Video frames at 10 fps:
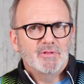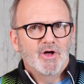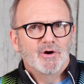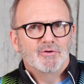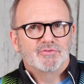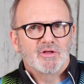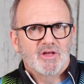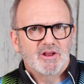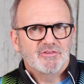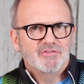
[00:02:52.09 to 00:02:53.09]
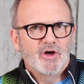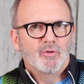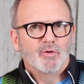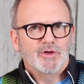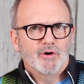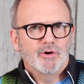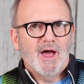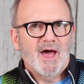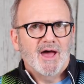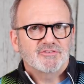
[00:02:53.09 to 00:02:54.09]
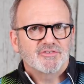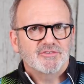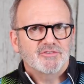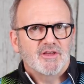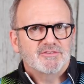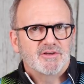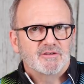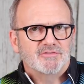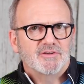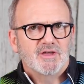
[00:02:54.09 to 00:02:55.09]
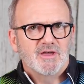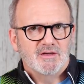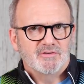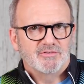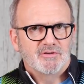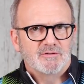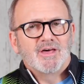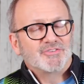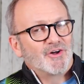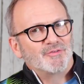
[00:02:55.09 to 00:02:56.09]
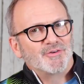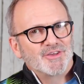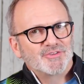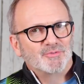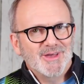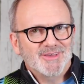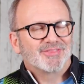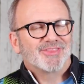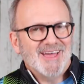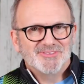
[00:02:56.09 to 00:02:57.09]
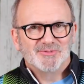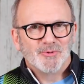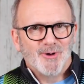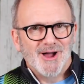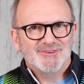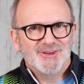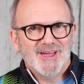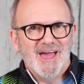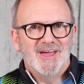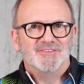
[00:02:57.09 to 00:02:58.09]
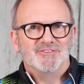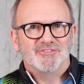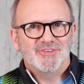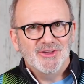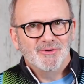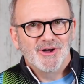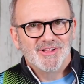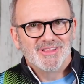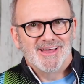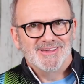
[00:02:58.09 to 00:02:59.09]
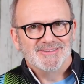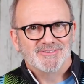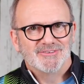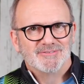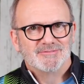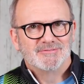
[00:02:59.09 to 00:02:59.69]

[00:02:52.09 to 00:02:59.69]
below to let us know what your axis tilt is. That's all for this week. Thanks for watching and see you on the lanes.